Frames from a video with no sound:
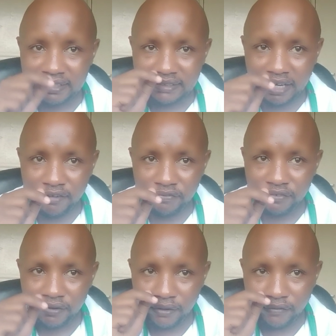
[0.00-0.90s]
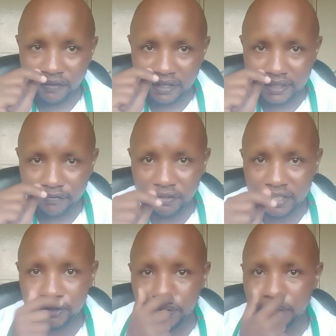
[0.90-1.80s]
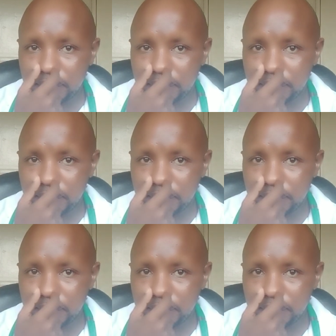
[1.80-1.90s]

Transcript: type of an infection.